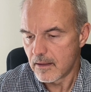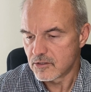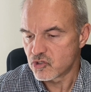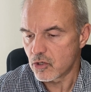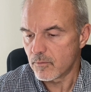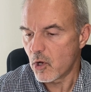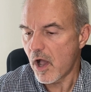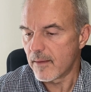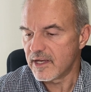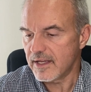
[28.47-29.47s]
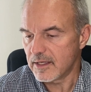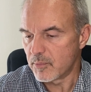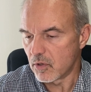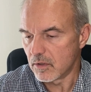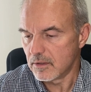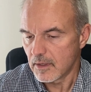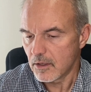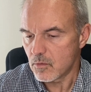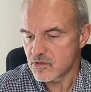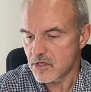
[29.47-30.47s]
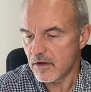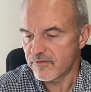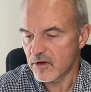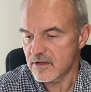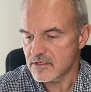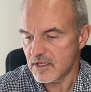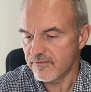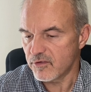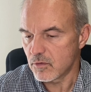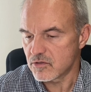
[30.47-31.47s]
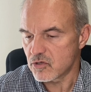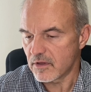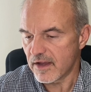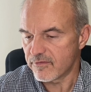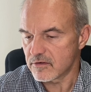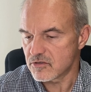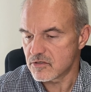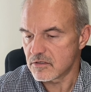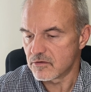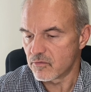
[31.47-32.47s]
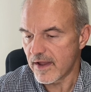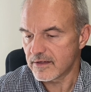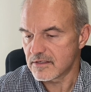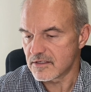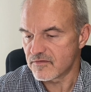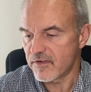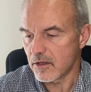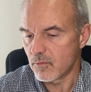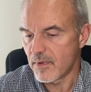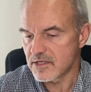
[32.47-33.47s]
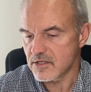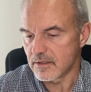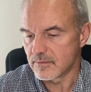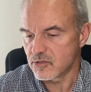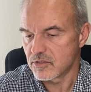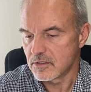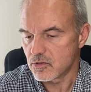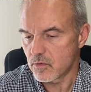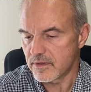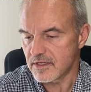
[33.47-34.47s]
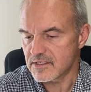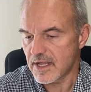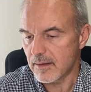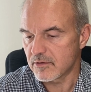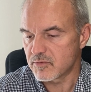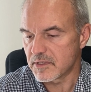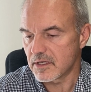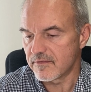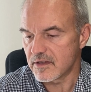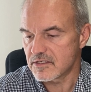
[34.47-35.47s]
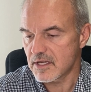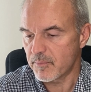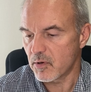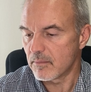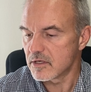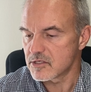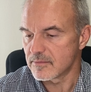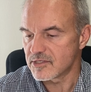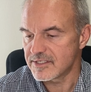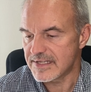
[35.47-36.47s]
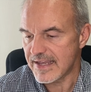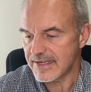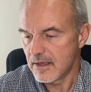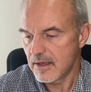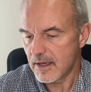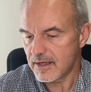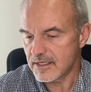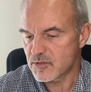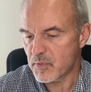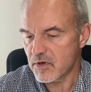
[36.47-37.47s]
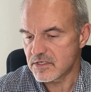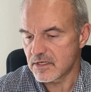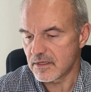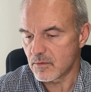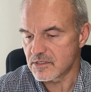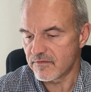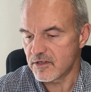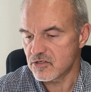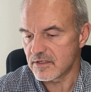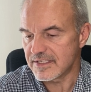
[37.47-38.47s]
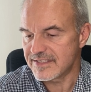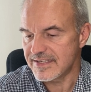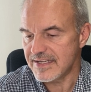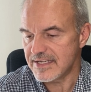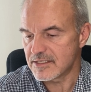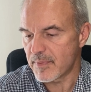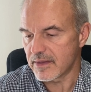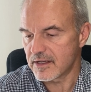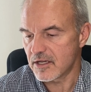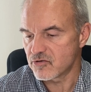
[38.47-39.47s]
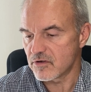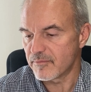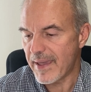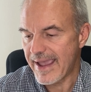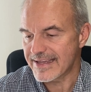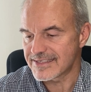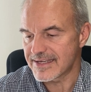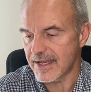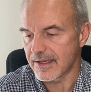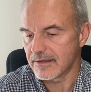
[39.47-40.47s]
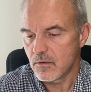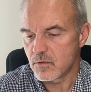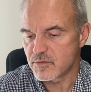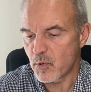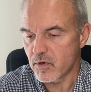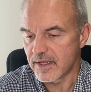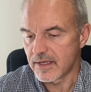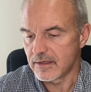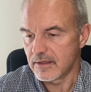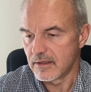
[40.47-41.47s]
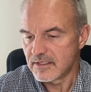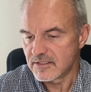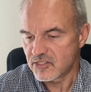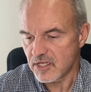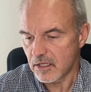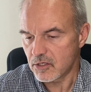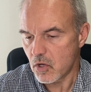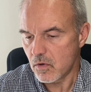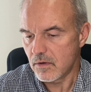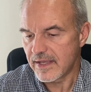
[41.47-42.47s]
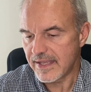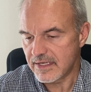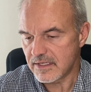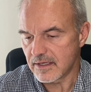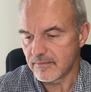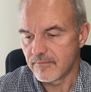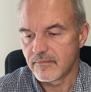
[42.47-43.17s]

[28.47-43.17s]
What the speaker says: Sir Muhammad Iqbal, who was known for his influential efforts to direct his fellow Muslims toward the establishment of a separate Muslim state, an inspiration that was eventually seized by the country of Pakistan, was born in Sialkot, India,